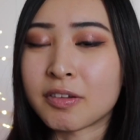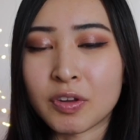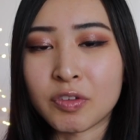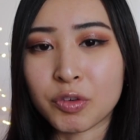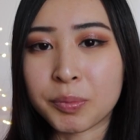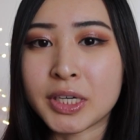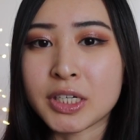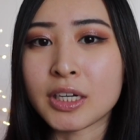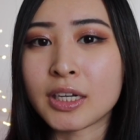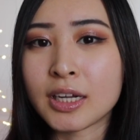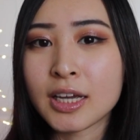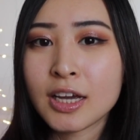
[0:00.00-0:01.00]
of
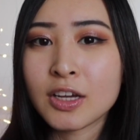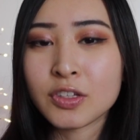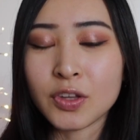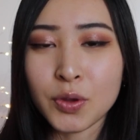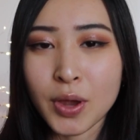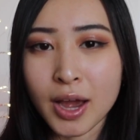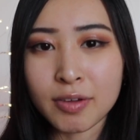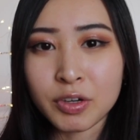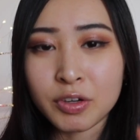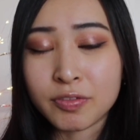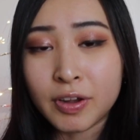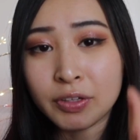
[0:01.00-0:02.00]
information. So you have
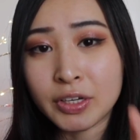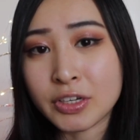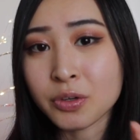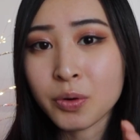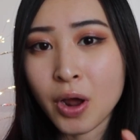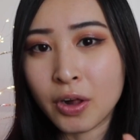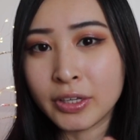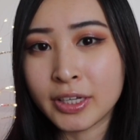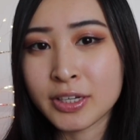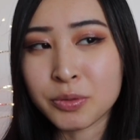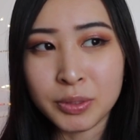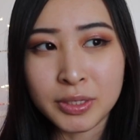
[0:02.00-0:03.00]
your foundational
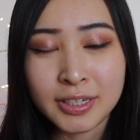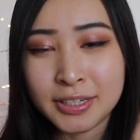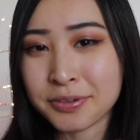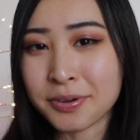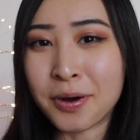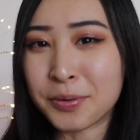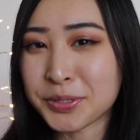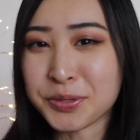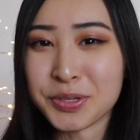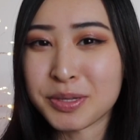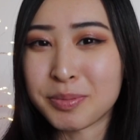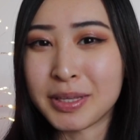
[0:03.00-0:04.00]
knowledge, which is always
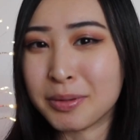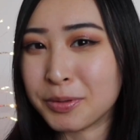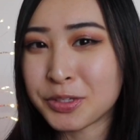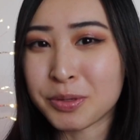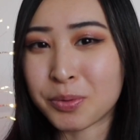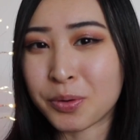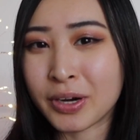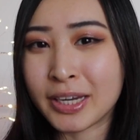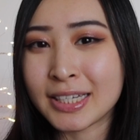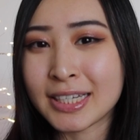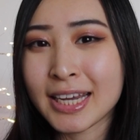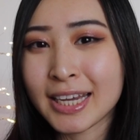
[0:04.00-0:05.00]
going to be the most
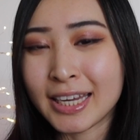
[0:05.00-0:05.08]
important,